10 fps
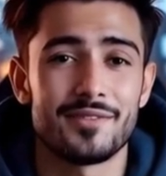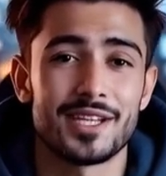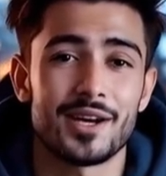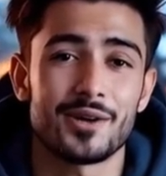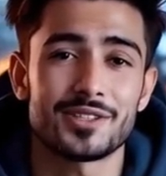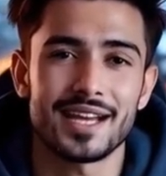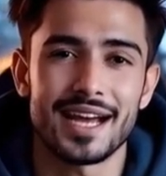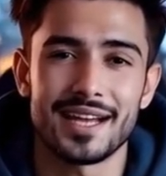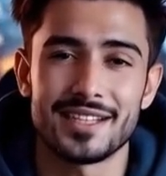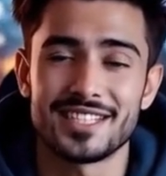videos,
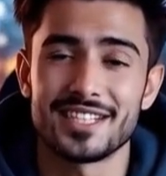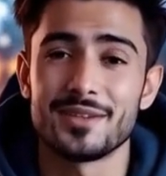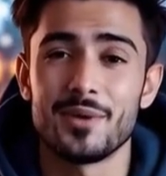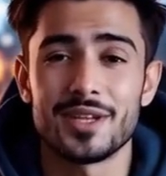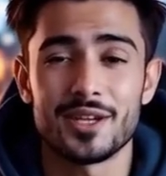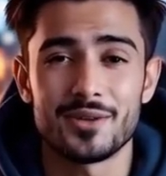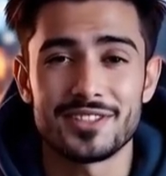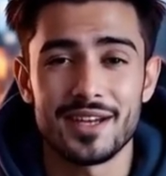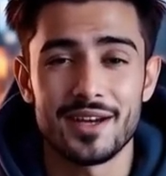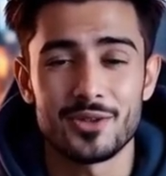and
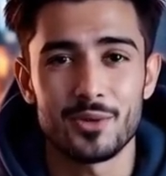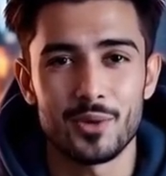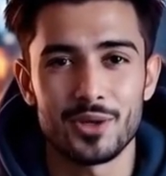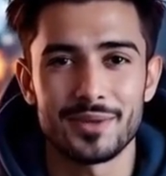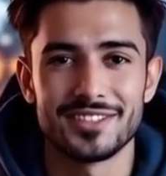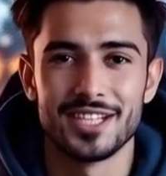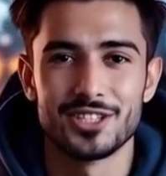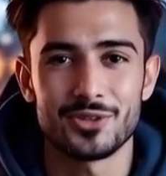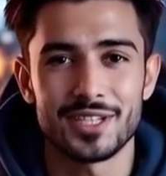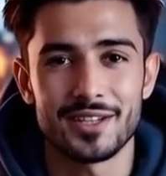testimonials to appointment
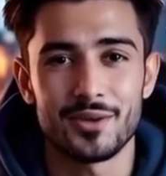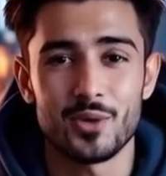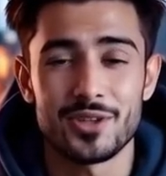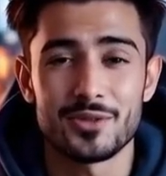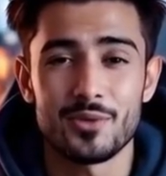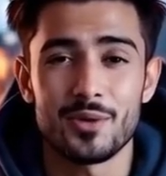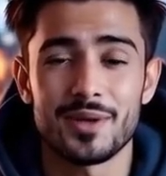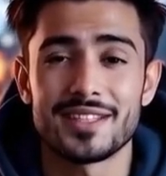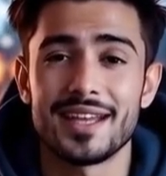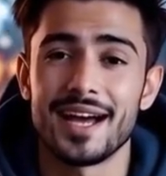scheduling, course
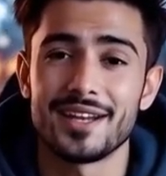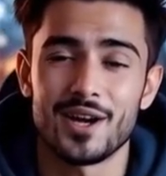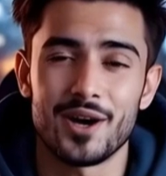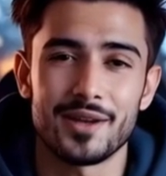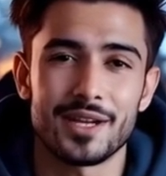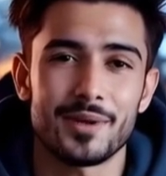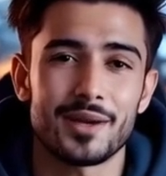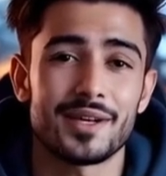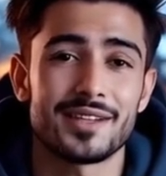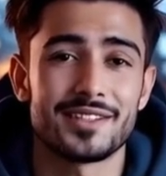enrollment, and online
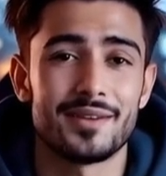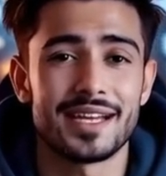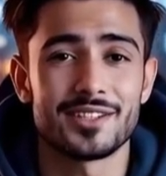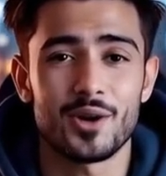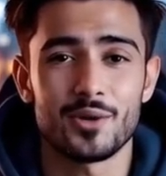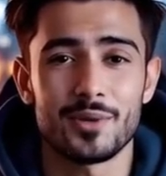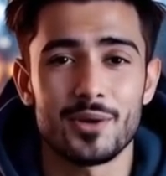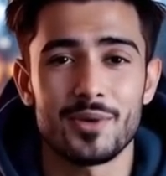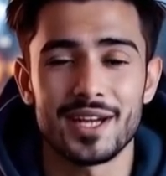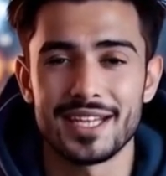payments. It's all
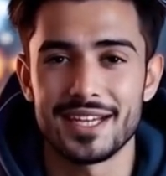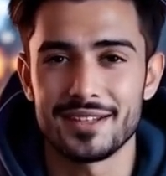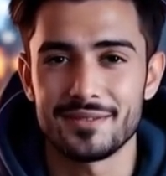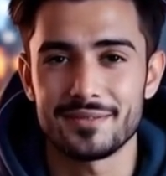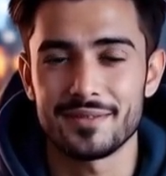built right in.